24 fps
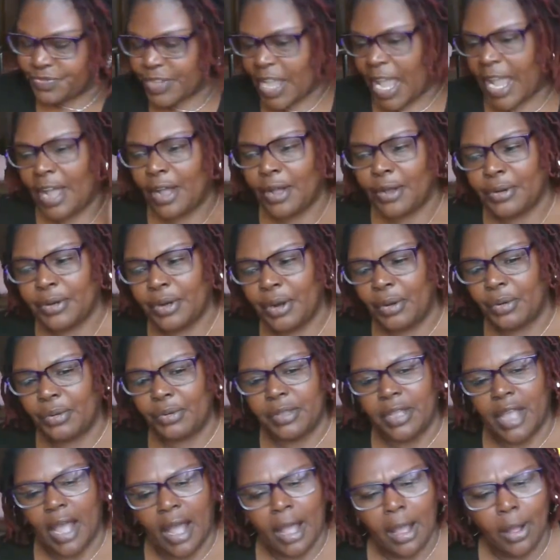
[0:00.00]
I don't
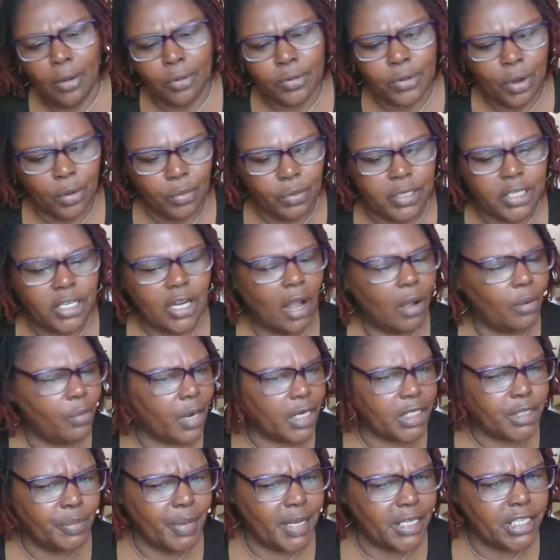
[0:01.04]
know. I don't know. Would y'all
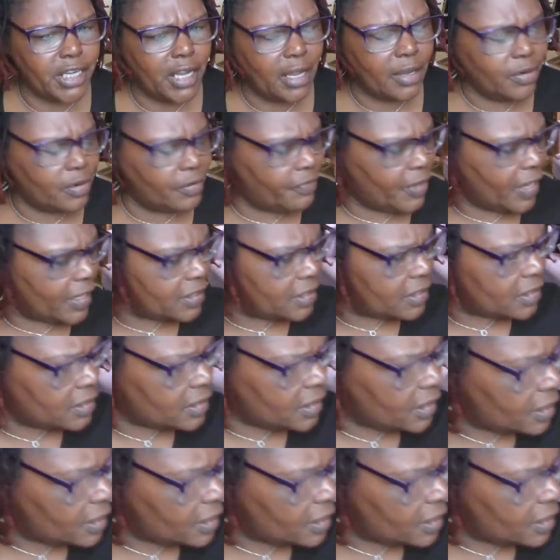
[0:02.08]
watch my channel if I did